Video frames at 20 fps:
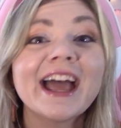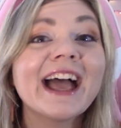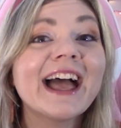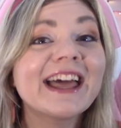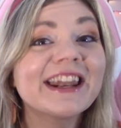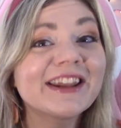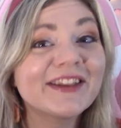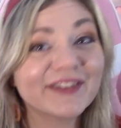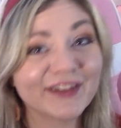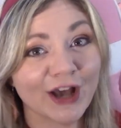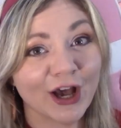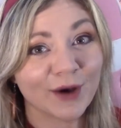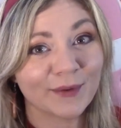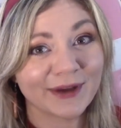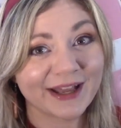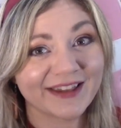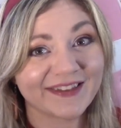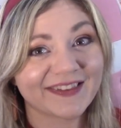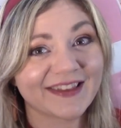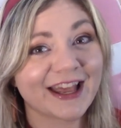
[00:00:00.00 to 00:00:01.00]
And as
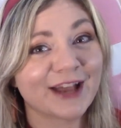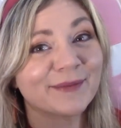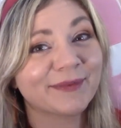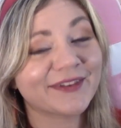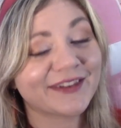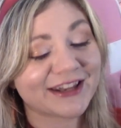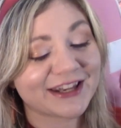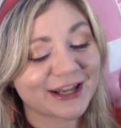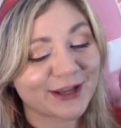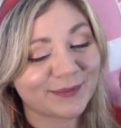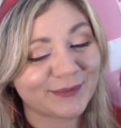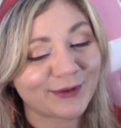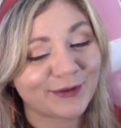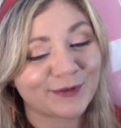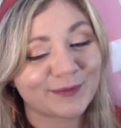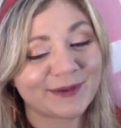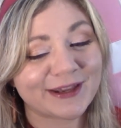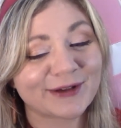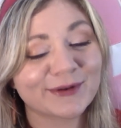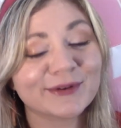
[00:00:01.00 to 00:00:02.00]
always, I'm sending you up
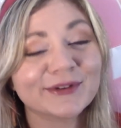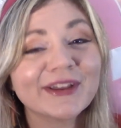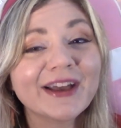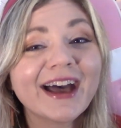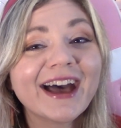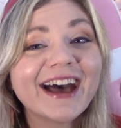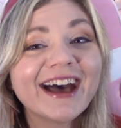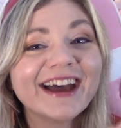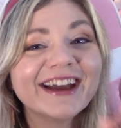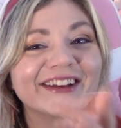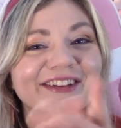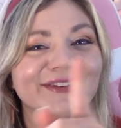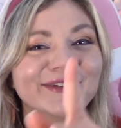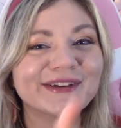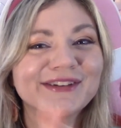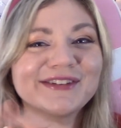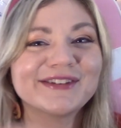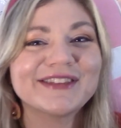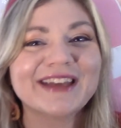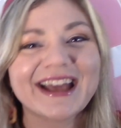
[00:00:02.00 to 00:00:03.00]
those big old hugs
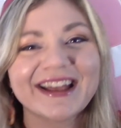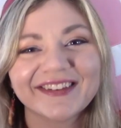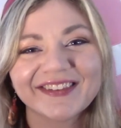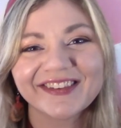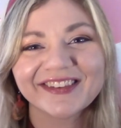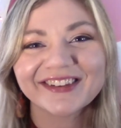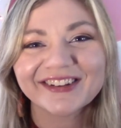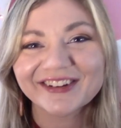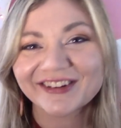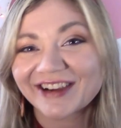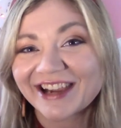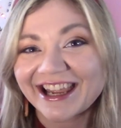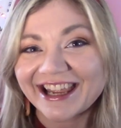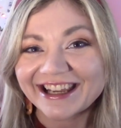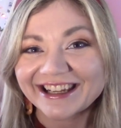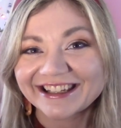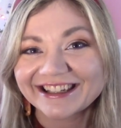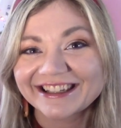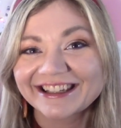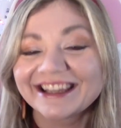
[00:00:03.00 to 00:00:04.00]
right through that
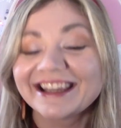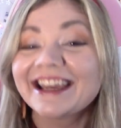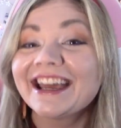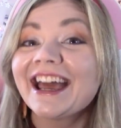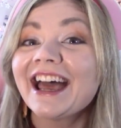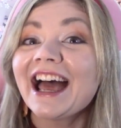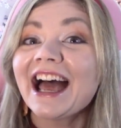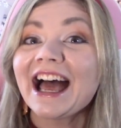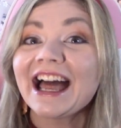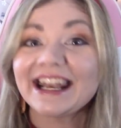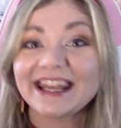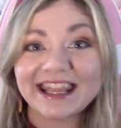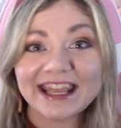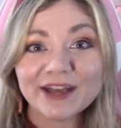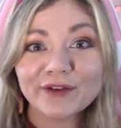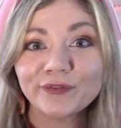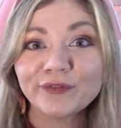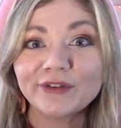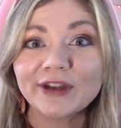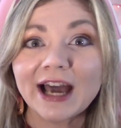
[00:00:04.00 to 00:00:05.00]
screen. And
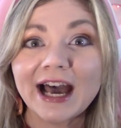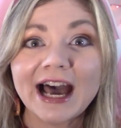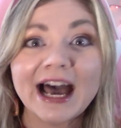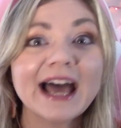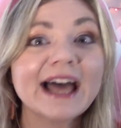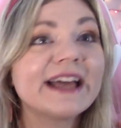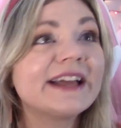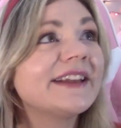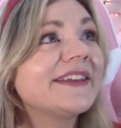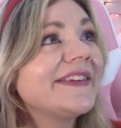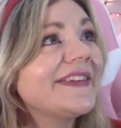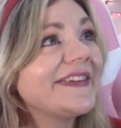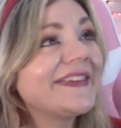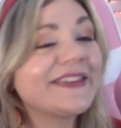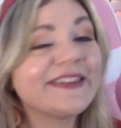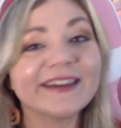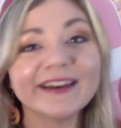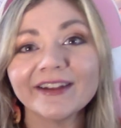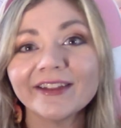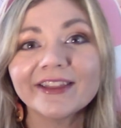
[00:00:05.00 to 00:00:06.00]
if not,
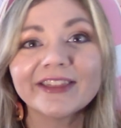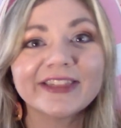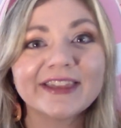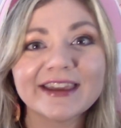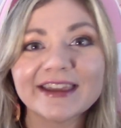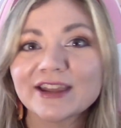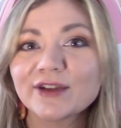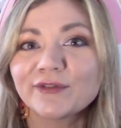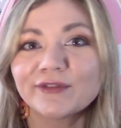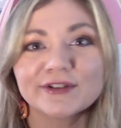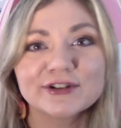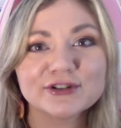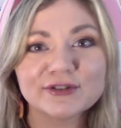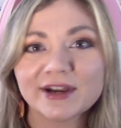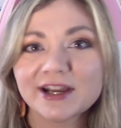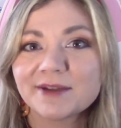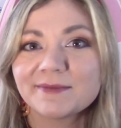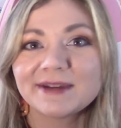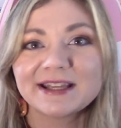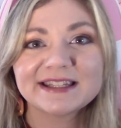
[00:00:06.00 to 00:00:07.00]
still, thank you for
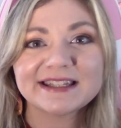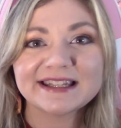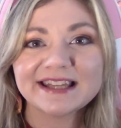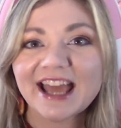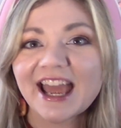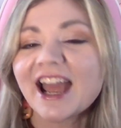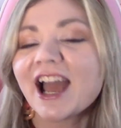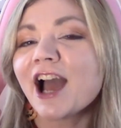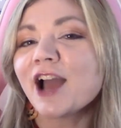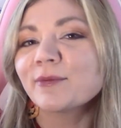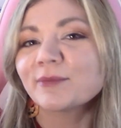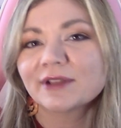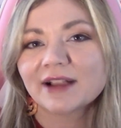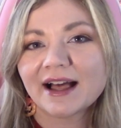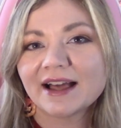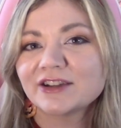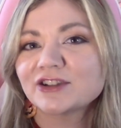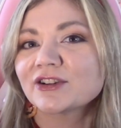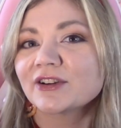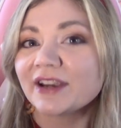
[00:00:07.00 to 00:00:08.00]
joining me today. I'm
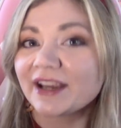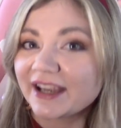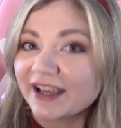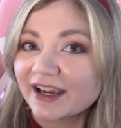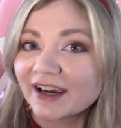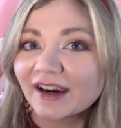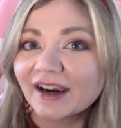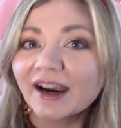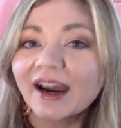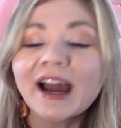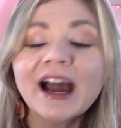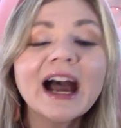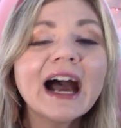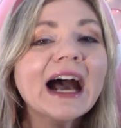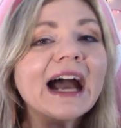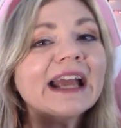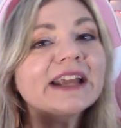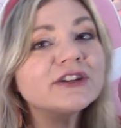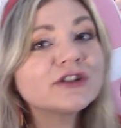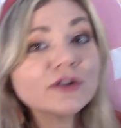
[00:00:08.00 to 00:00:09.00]
glad you're here.
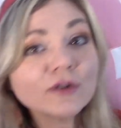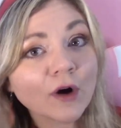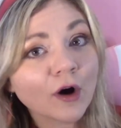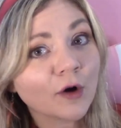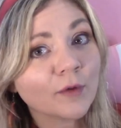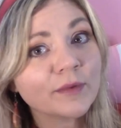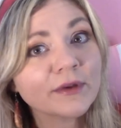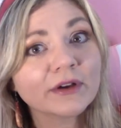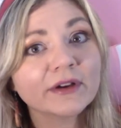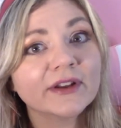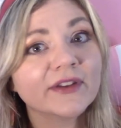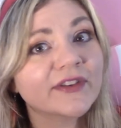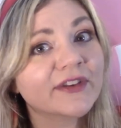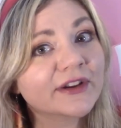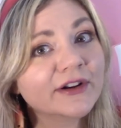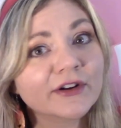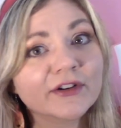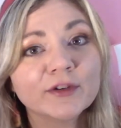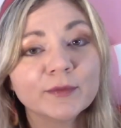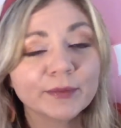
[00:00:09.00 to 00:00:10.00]
I do hope you'll
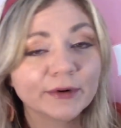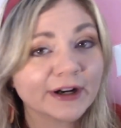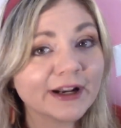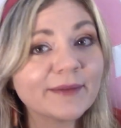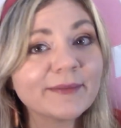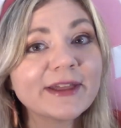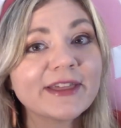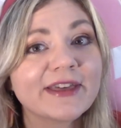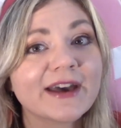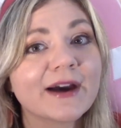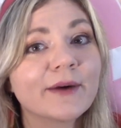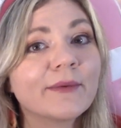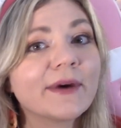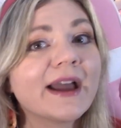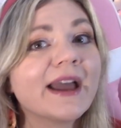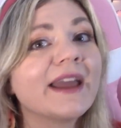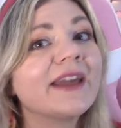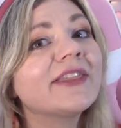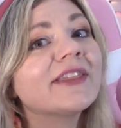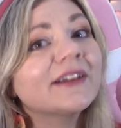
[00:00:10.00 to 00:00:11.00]
consider supporting me that
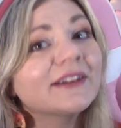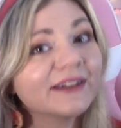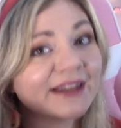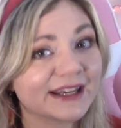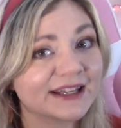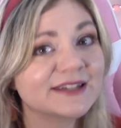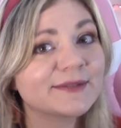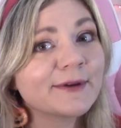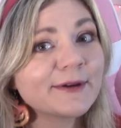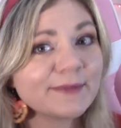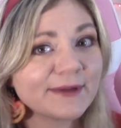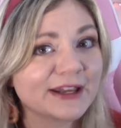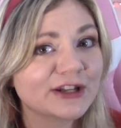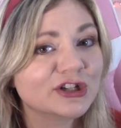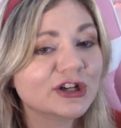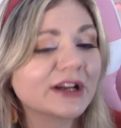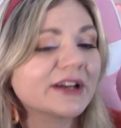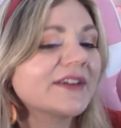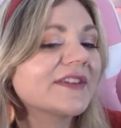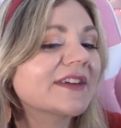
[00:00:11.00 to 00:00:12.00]
way. The link to my
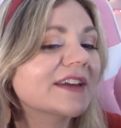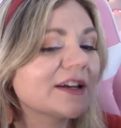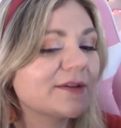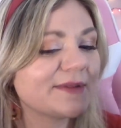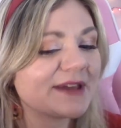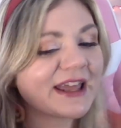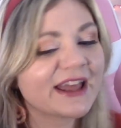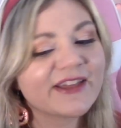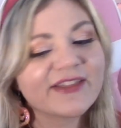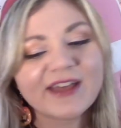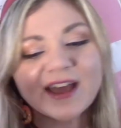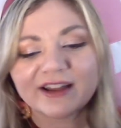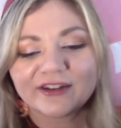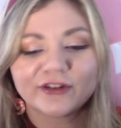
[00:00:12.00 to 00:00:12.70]
Patreon is going to be in that